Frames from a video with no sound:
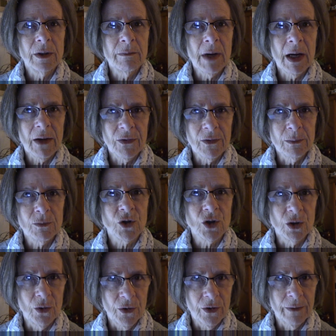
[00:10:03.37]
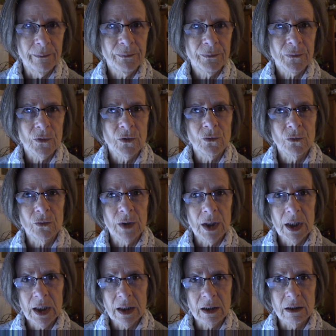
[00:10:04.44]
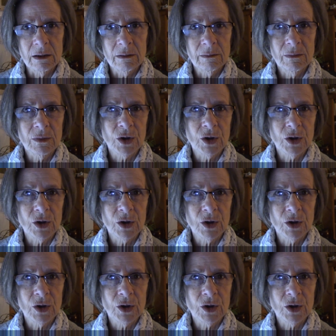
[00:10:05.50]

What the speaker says: make them, chill them, reheat them,